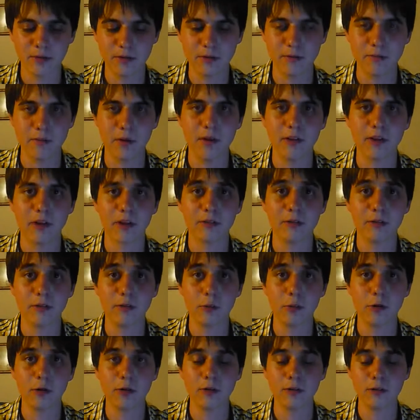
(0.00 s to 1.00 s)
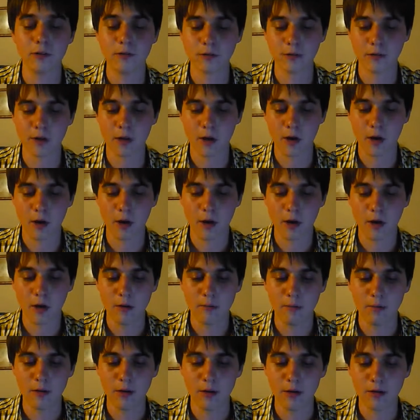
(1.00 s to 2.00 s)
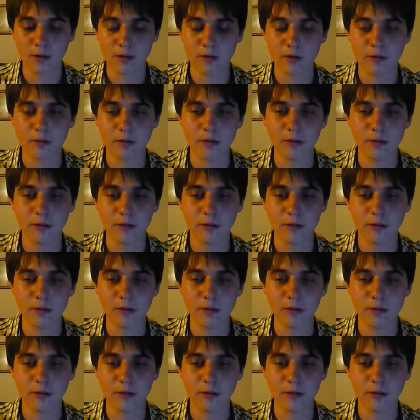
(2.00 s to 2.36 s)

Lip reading: in my neck of the woods, but